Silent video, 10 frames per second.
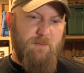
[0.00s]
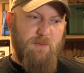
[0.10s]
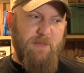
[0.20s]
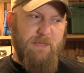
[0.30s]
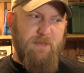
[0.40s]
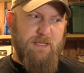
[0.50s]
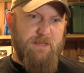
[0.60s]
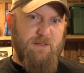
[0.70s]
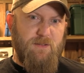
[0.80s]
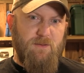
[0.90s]

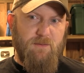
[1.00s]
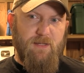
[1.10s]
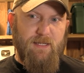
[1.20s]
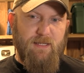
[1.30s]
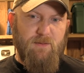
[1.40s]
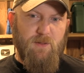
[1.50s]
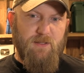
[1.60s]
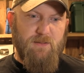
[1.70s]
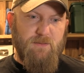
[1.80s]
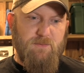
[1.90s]
Republicans are already
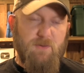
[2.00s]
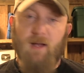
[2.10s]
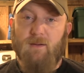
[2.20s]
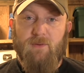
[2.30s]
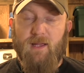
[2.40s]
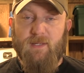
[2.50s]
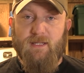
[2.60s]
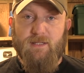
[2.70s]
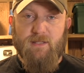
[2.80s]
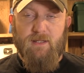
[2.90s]
going to try to frame
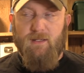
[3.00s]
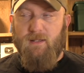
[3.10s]
it as